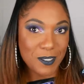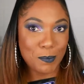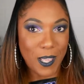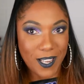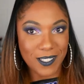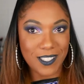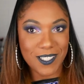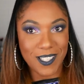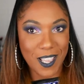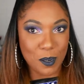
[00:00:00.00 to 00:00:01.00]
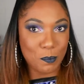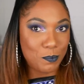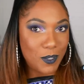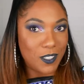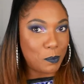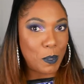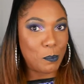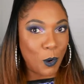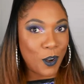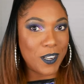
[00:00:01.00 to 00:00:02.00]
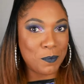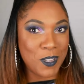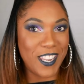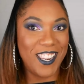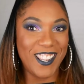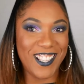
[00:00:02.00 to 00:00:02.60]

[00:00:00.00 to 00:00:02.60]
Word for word: palette looks kind of a little bit boring to me.